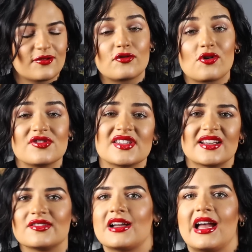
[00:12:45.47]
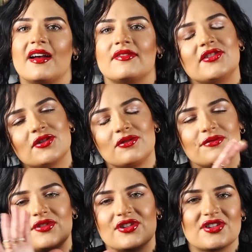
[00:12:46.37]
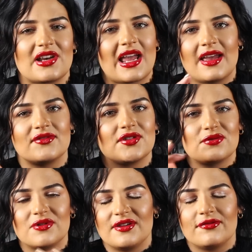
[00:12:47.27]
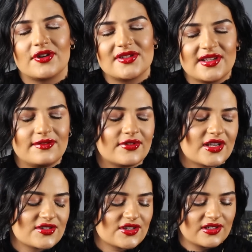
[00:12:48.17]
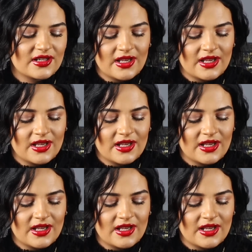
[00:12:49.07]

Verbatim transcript: Of course, I don't have the old version, I have the 2013 version.